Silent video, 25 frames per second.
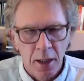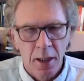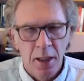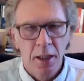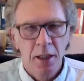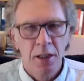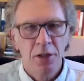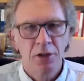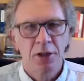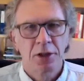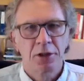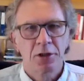
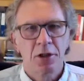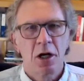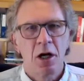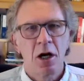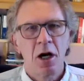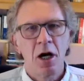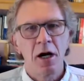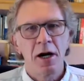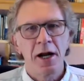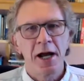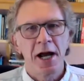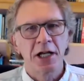is that the
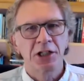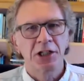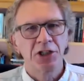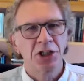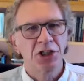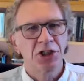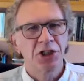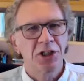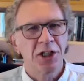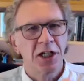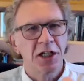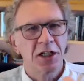heart actually
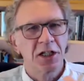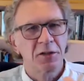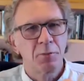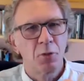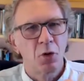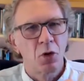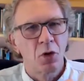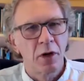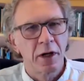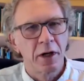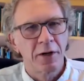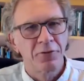sends
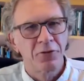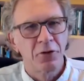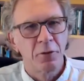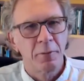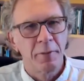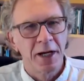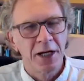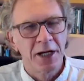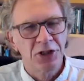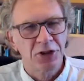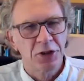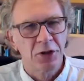more
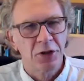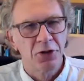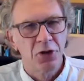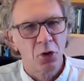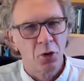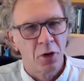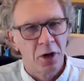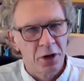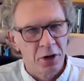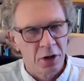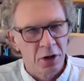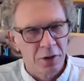information
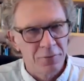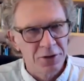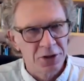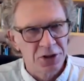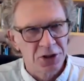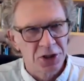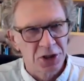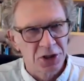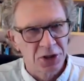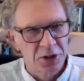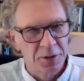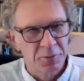through our nervous
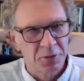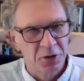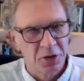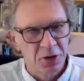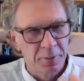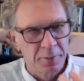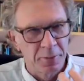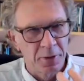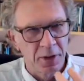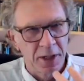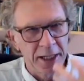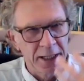system to
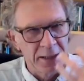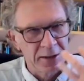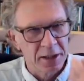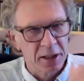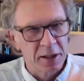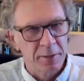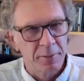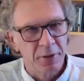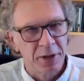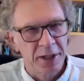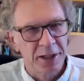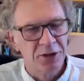the brain than
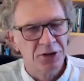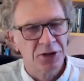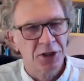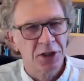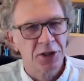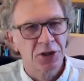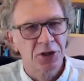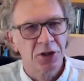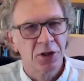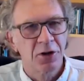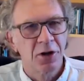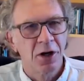the brain
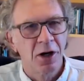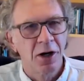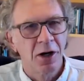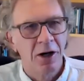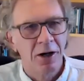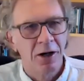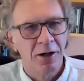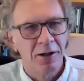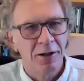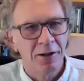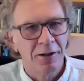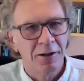sends to the
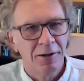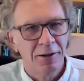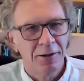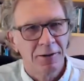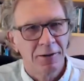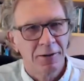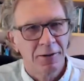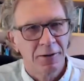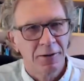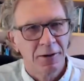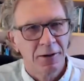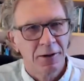heart.
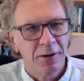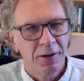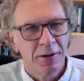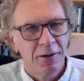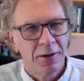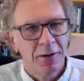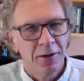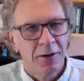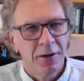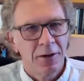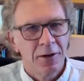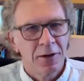
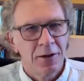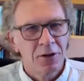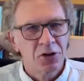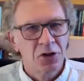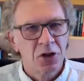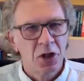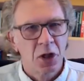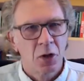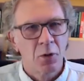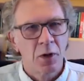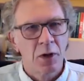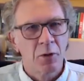
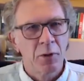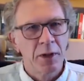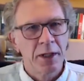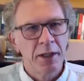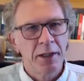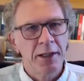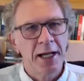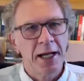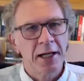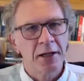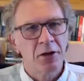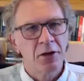So when we
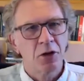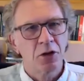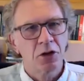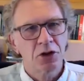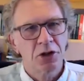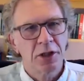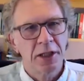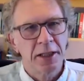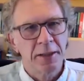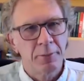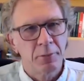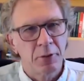take those
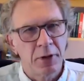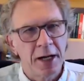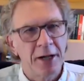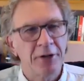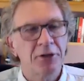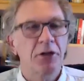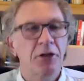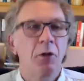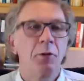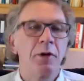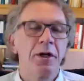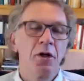deep
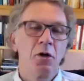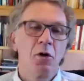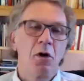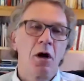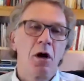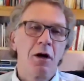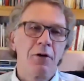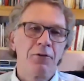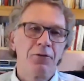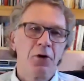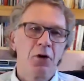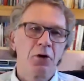breaths or we do
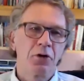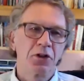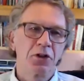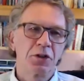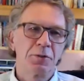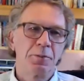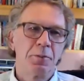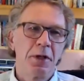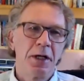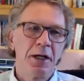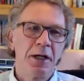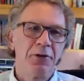
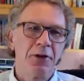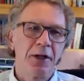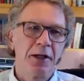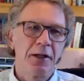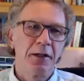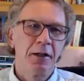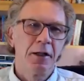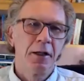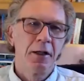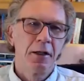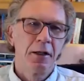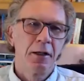heart-focused
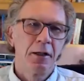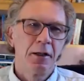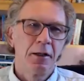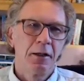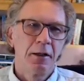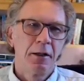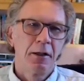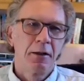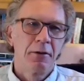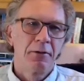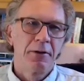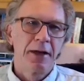breathing,
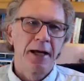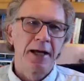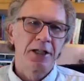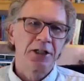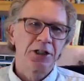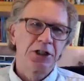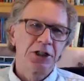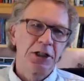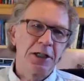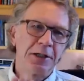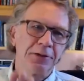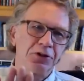that
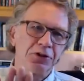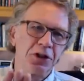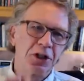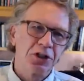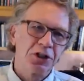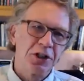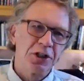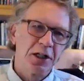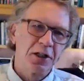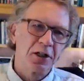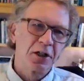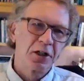shifts
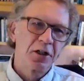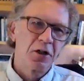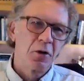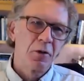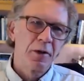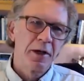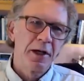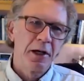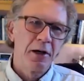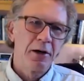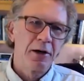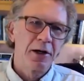us into
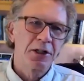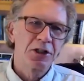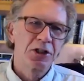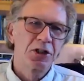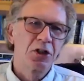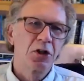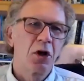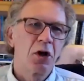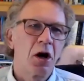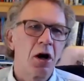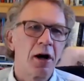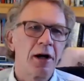coherence.
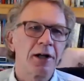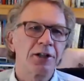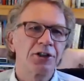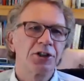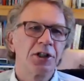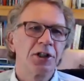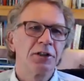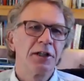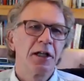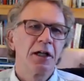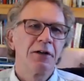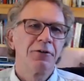So the heart's
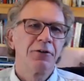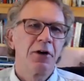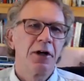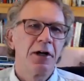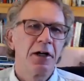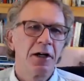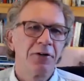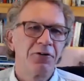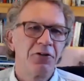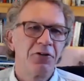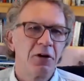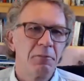sending a very
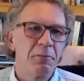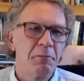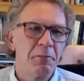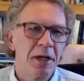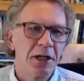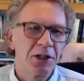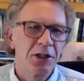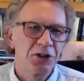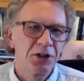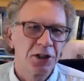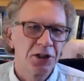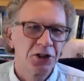different
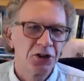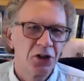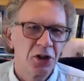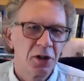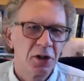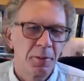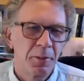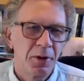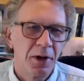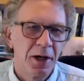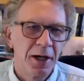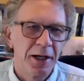message to
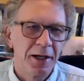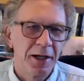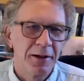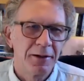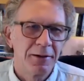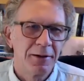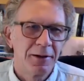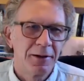the brain,